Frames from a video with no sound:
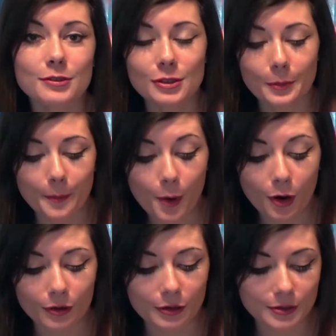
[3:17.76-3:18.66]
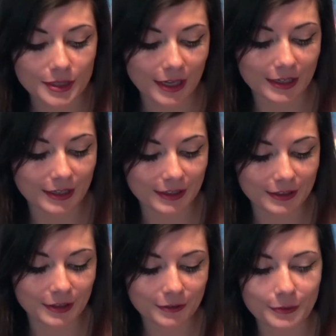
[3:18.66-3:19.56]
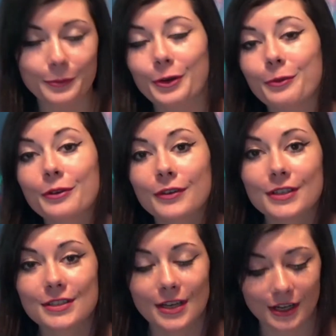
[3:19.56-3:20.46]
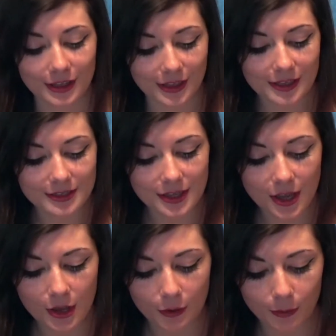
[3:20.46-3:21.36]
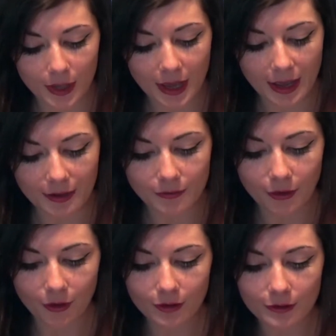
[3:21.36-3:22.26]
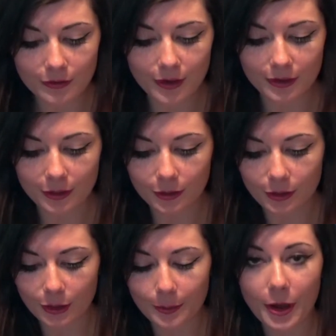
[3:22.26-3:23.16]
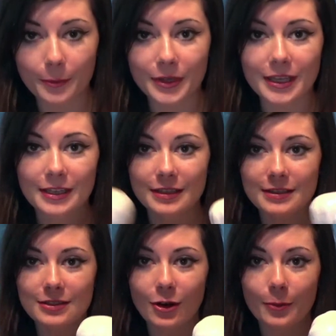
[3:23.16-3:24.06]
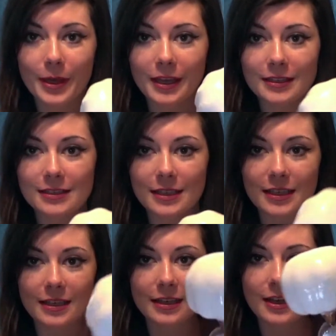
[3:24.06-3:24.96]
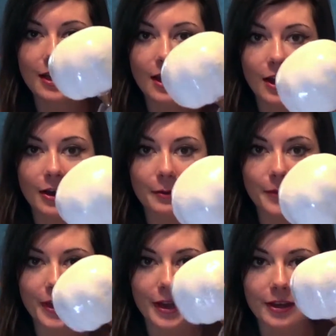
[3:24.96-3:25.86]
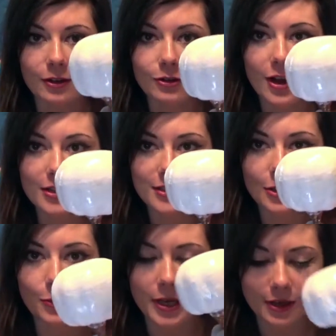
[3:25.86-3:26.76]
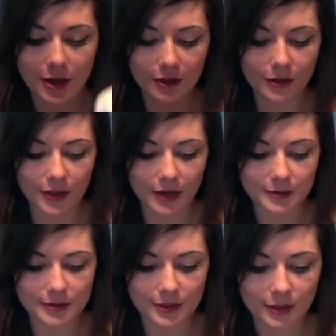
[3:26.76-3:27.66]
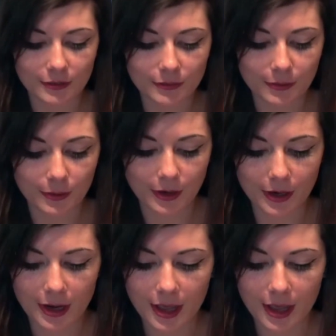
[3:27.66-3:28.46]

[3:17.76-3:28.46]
tomorrow, technically, from when we first started this. We have all of our little pumpkins all painted, that glossy white color that I was looking for,